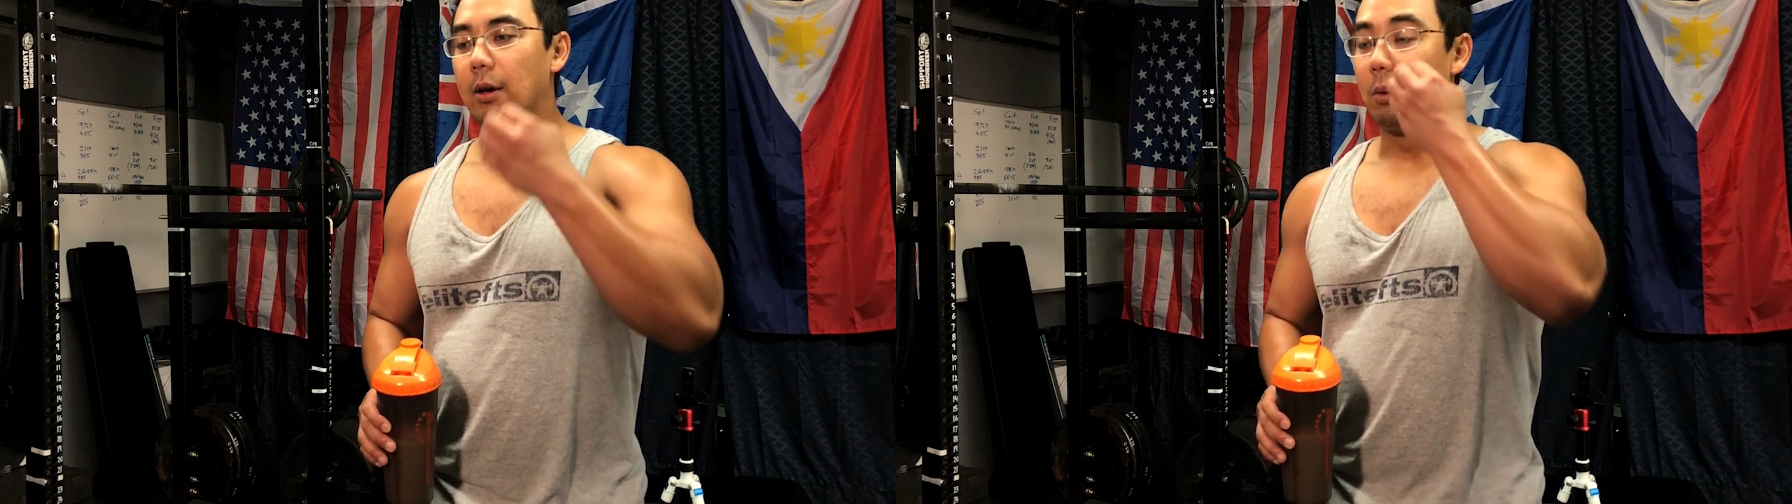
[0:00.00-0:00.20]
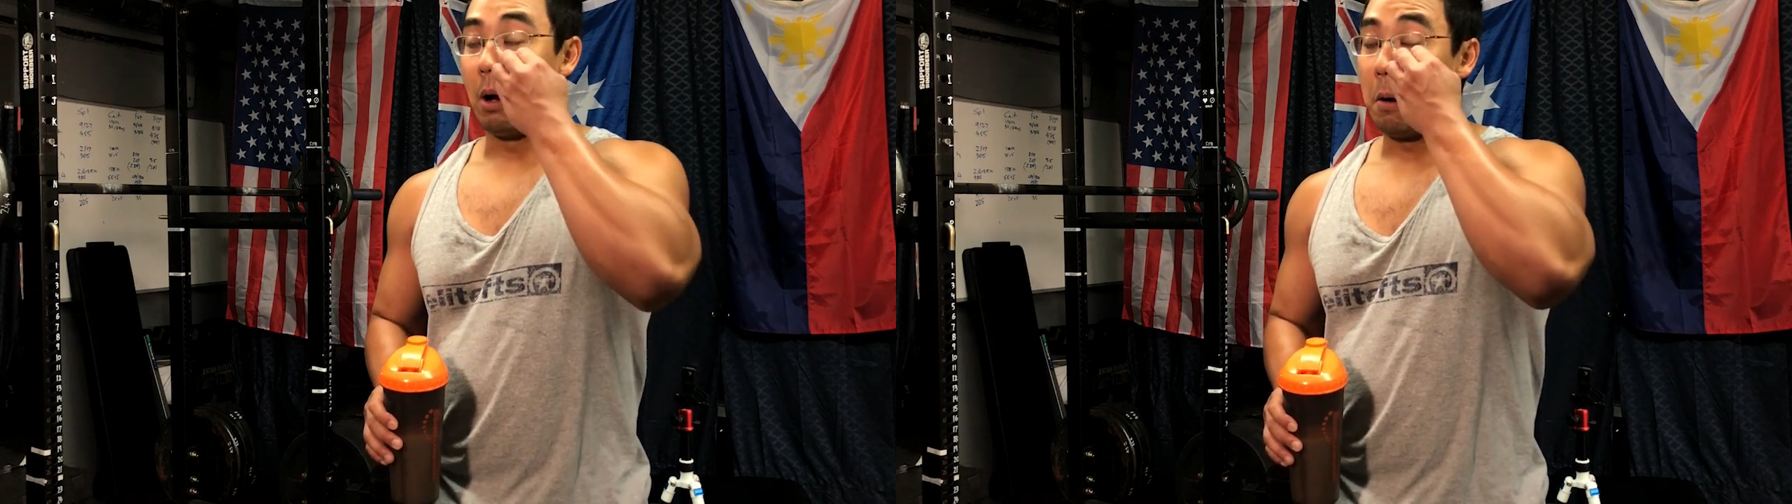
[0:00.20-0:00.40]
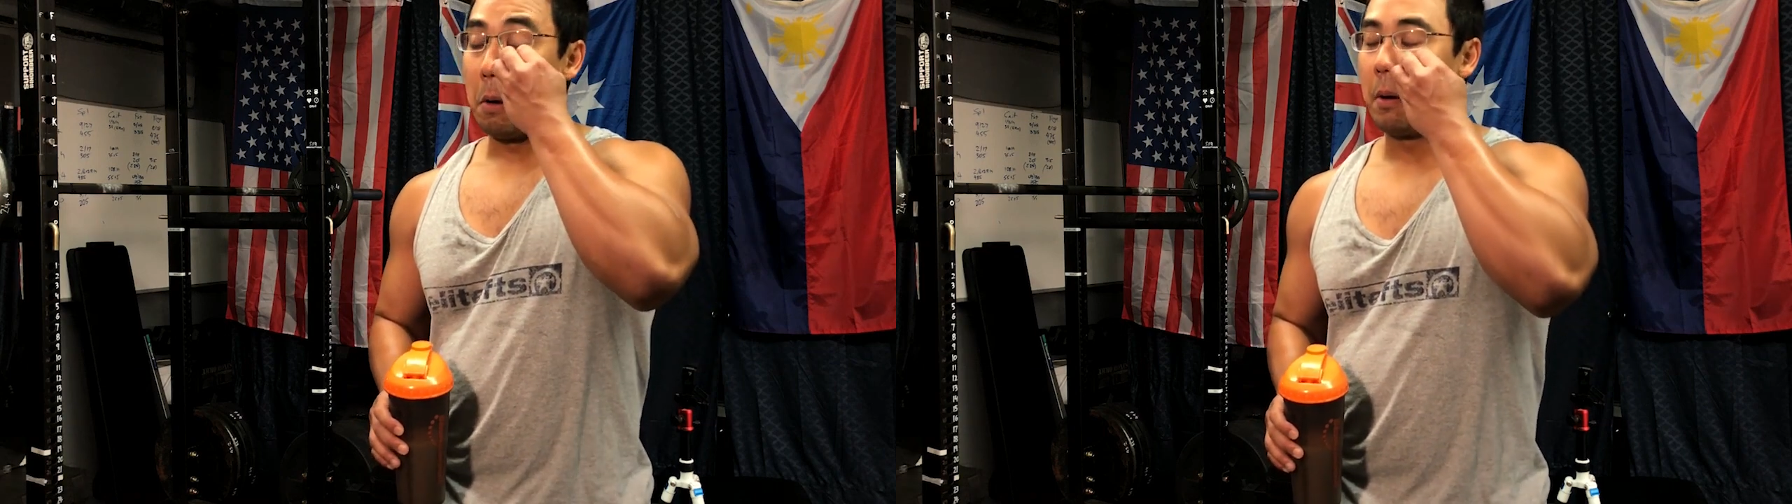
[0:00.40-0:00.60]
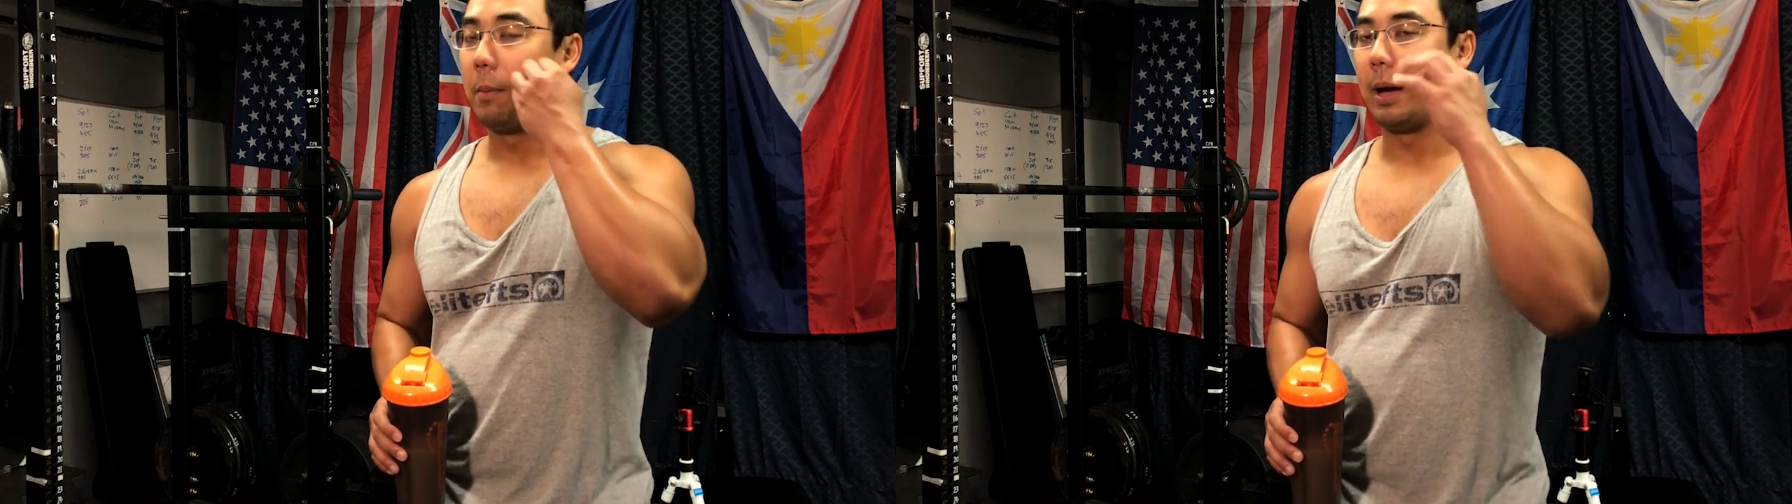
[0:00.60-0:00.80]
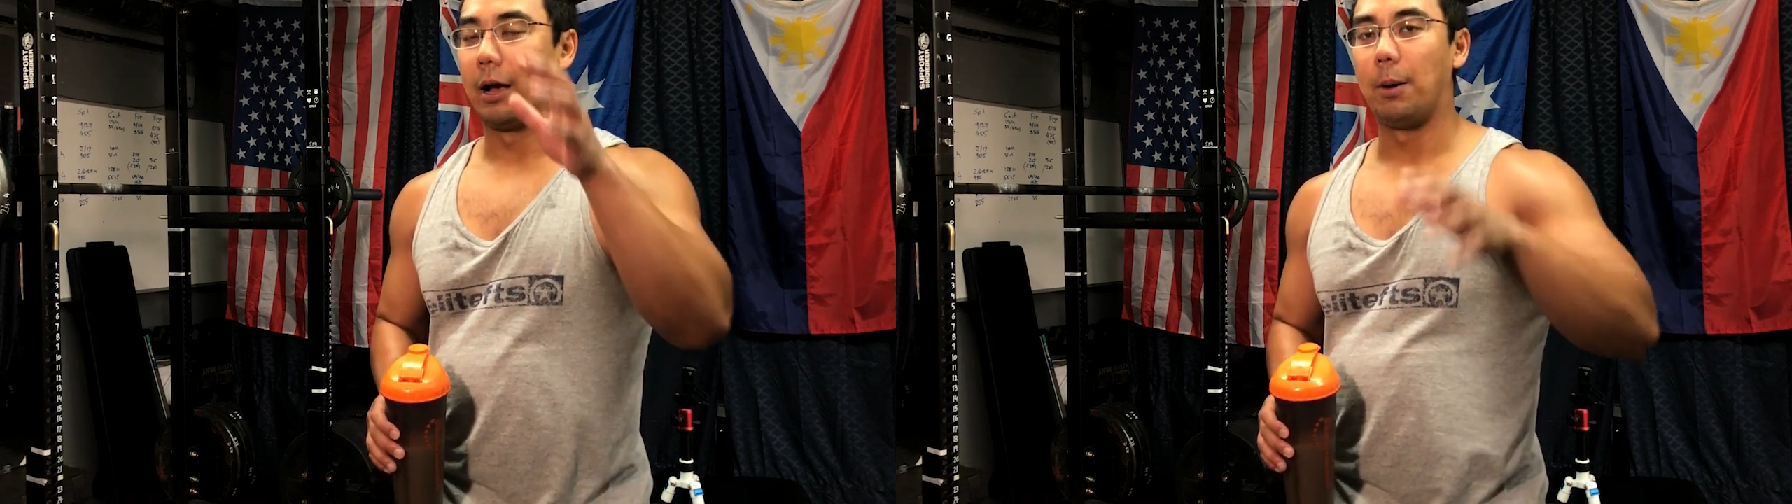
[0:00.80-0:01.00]
well,
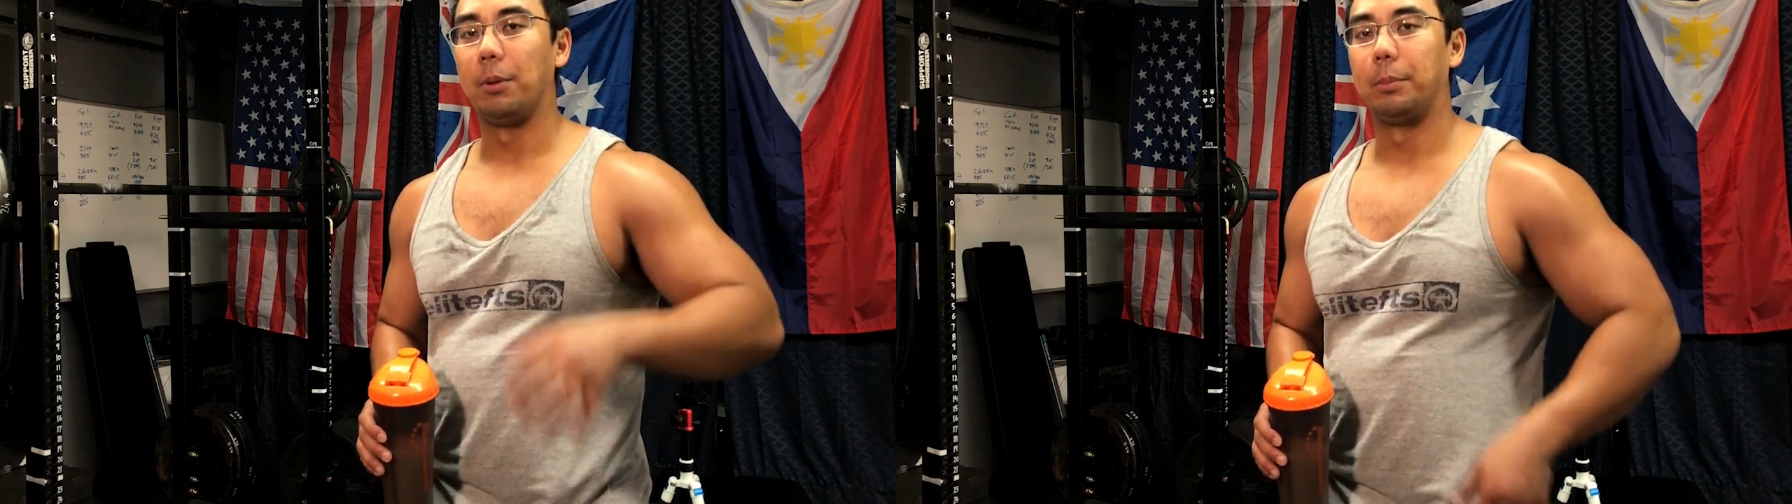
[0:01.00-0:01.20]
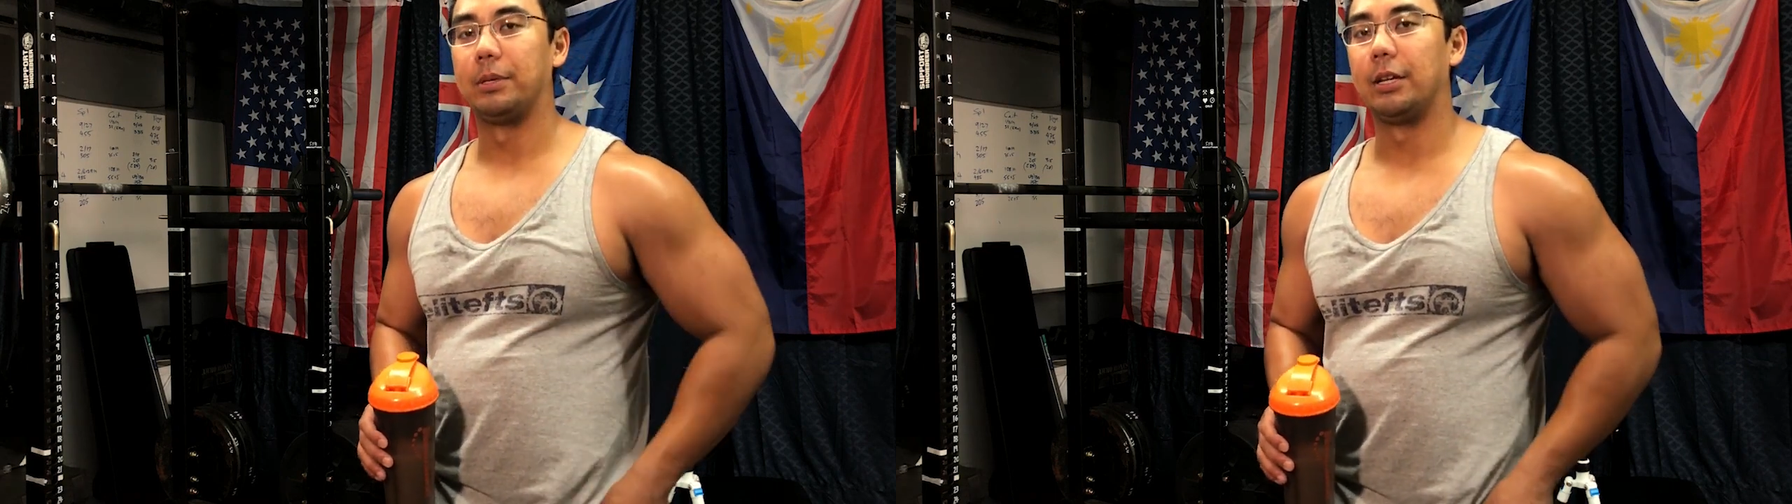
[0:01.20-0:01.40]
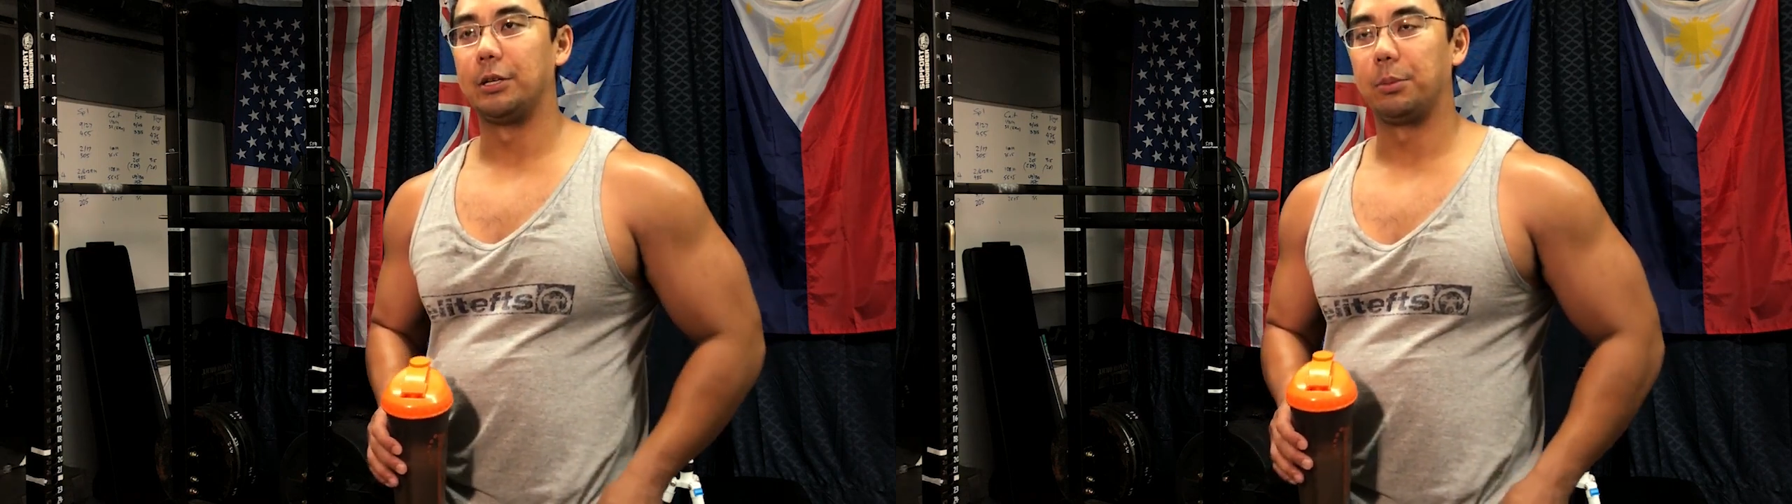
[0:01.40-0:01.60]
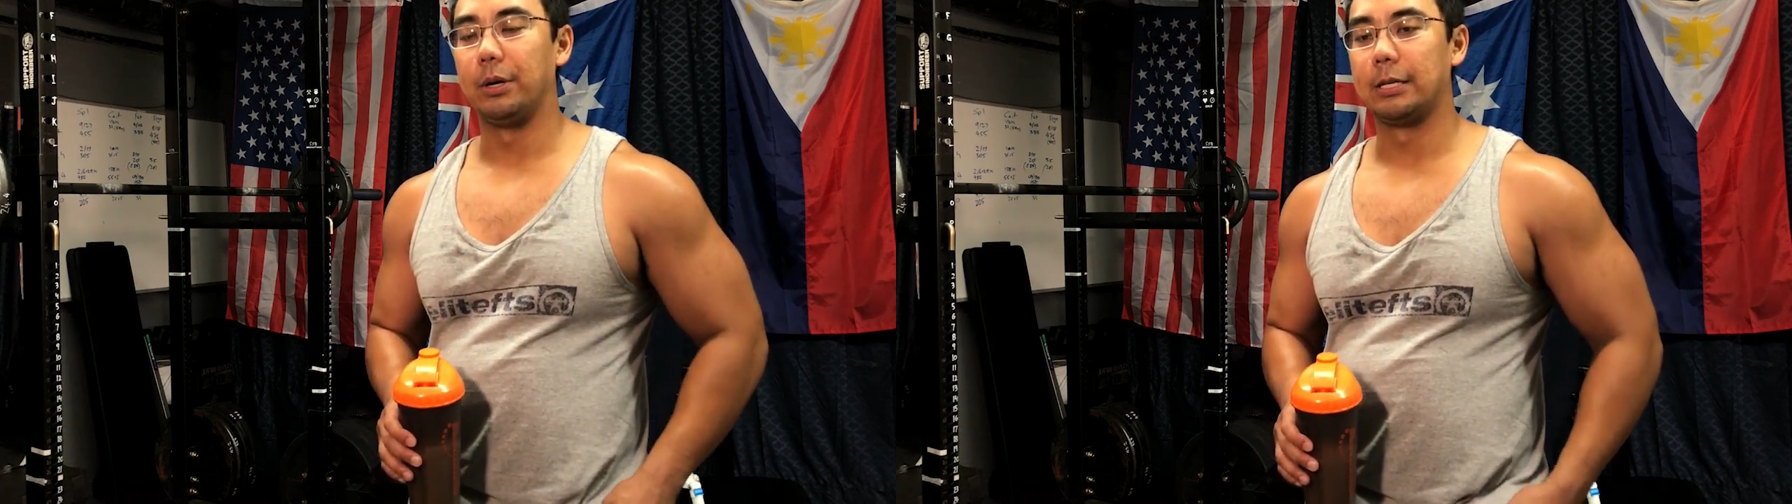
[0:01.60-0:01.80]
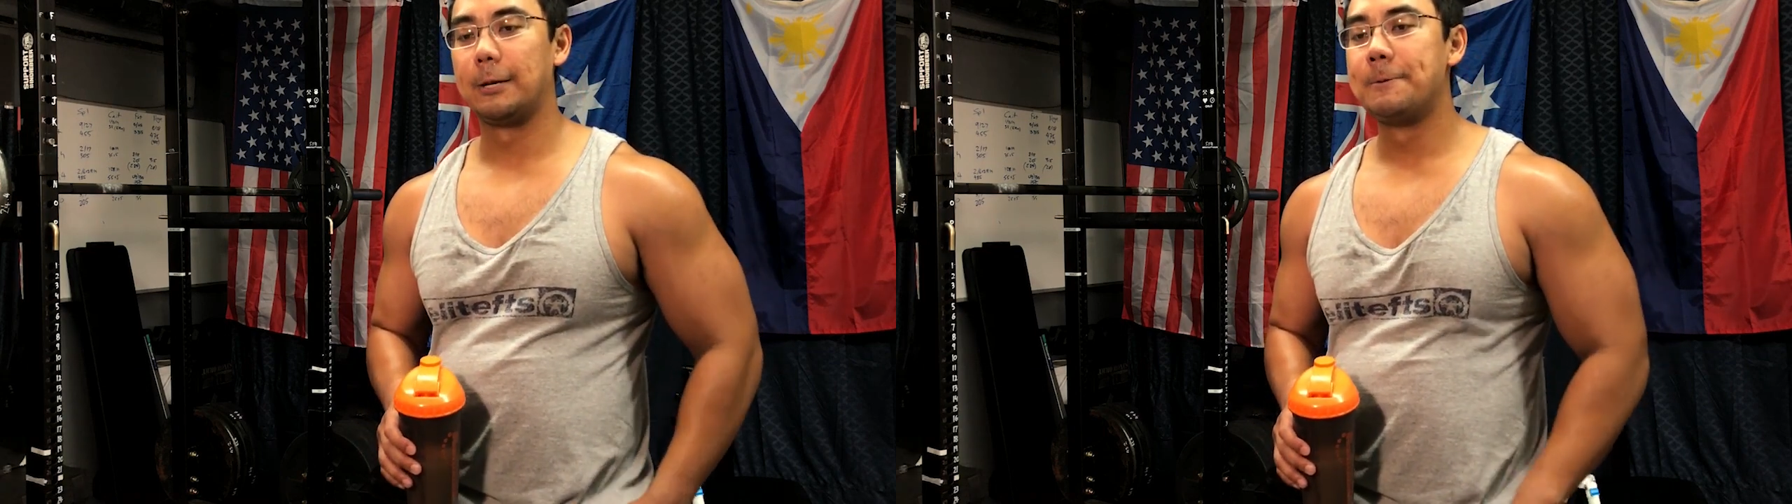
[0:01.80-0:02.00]
by a couple of percentage
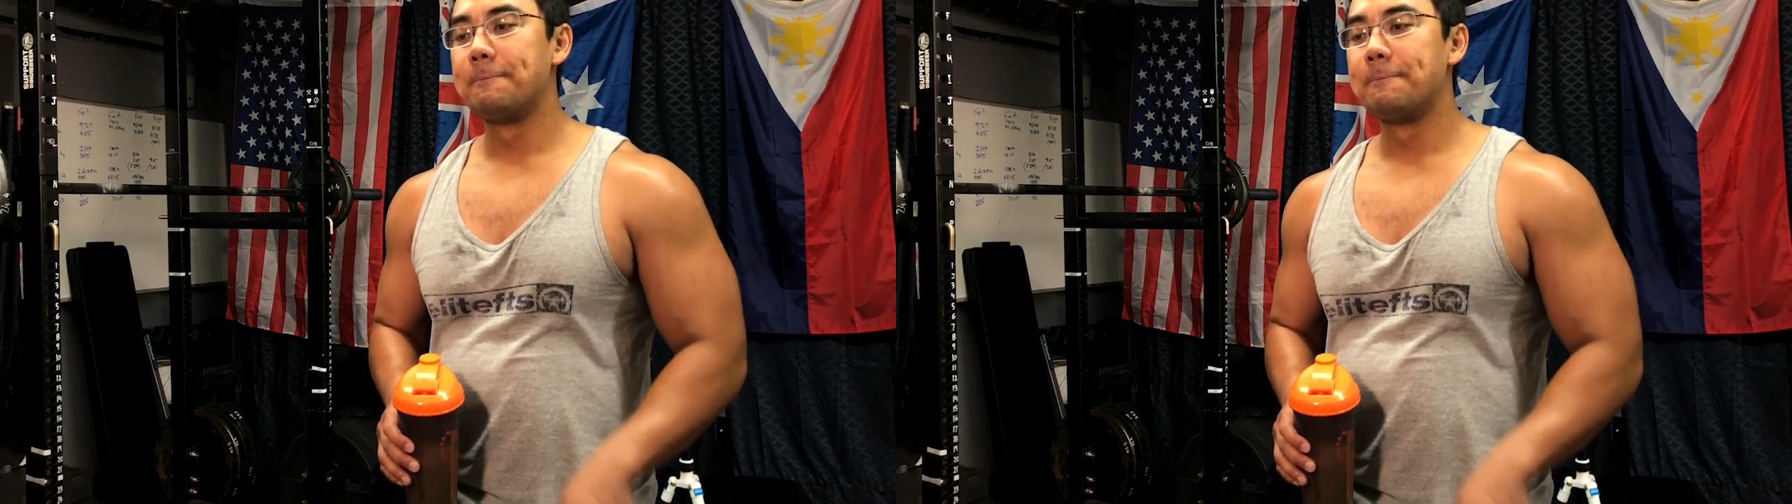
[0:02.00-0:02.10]
points.